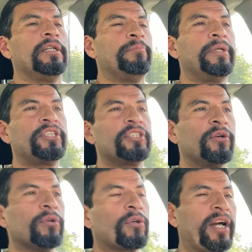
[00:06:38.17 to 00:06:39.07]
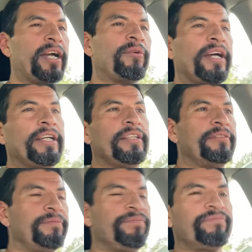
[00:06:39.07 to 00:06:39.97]
Bitch is gonna cry, right?
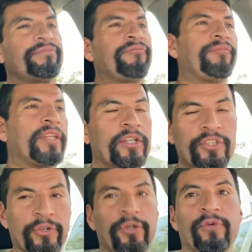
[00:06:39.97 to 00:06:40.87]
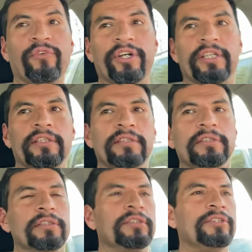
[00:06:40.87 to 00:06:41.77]
She'll get over it.
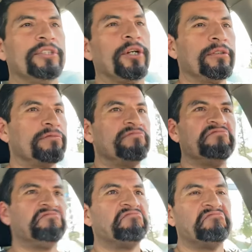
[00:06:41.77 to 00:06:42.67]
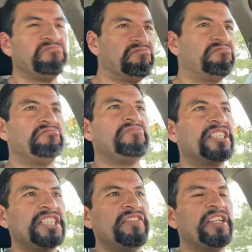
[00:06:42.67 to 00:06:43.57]
So,
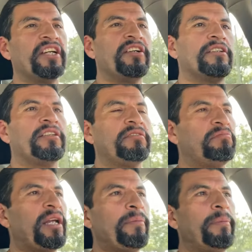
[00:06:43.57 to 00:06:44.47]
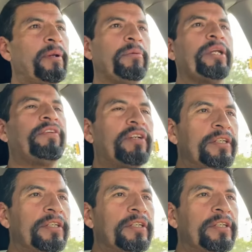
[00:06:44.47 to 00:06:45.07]
doesn't even care. Blah, blah, blah, whatever.